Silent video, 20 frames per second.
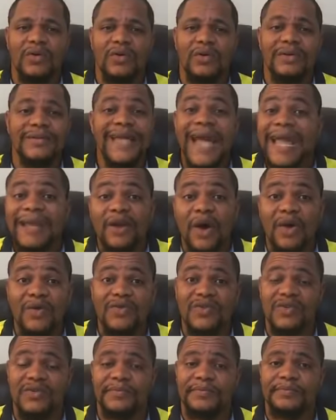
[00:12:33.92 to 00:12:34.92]
They
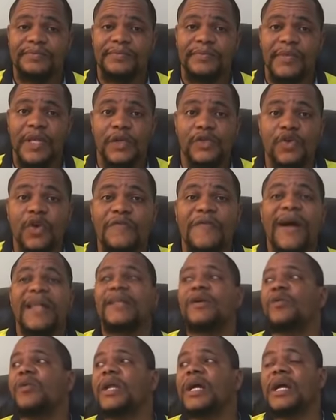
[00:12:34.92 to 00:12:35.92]
don't. So far,
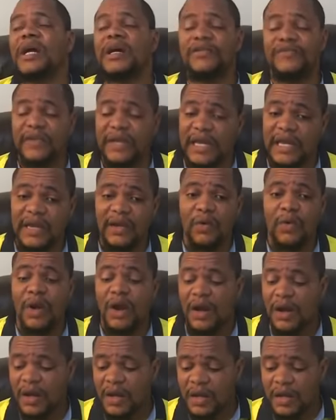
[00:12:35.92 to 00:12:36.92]
the only country in the
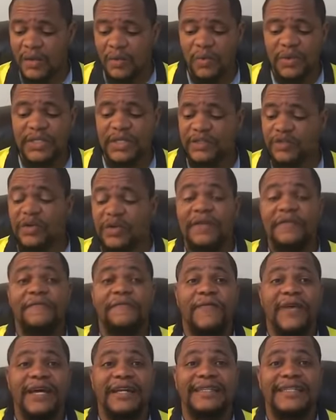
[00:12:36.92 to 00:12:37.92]
world which is doing
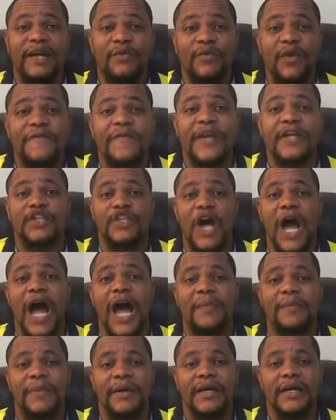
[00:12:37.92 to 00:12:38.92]
a terrific
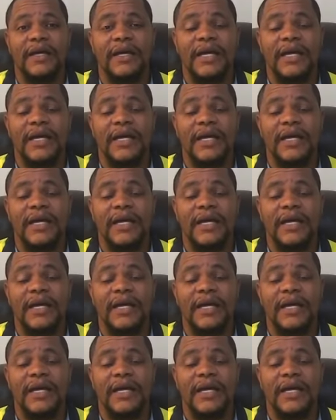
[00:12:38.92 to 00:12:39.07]
job